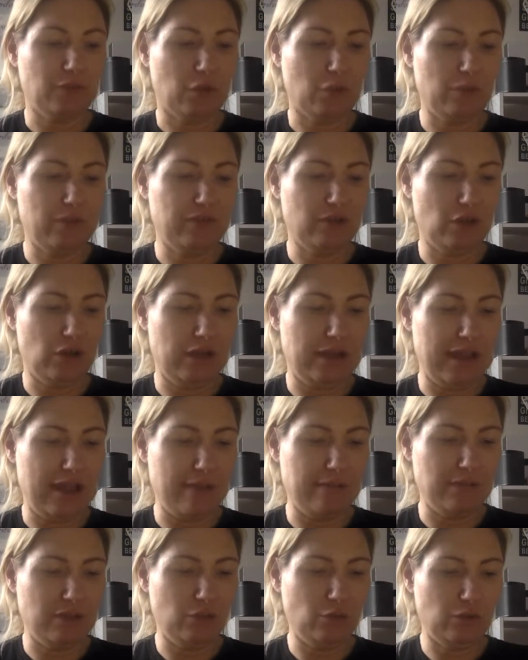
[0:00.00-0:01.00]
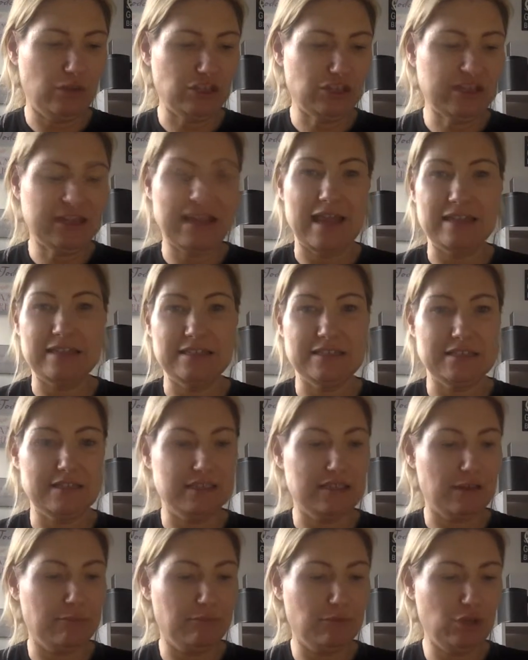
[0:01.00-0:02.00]
We've got lemon, which
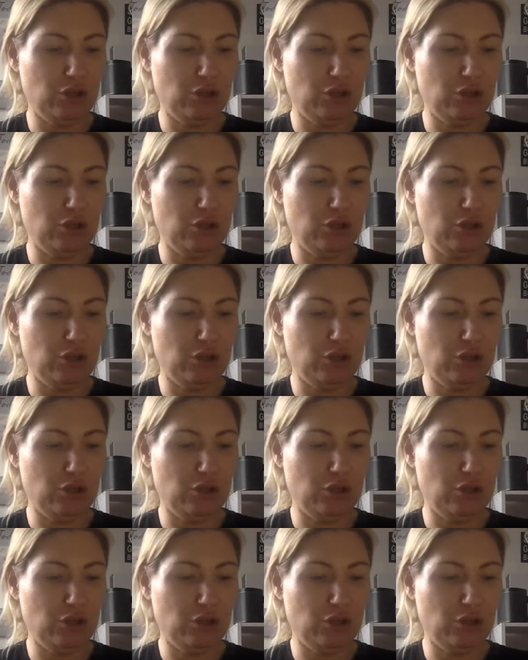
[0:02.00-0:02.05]
cleanses and